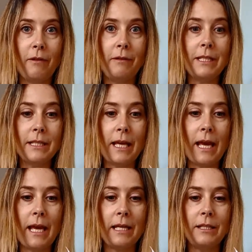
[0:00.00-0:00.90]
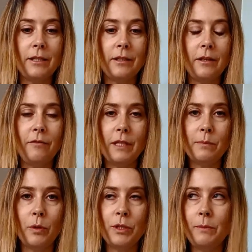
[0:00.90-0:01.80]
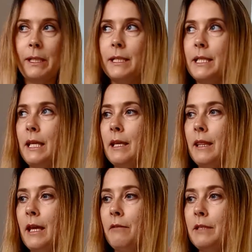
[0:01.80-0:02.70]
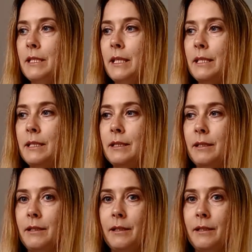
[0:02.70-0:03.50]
very scared of this possibility that there is this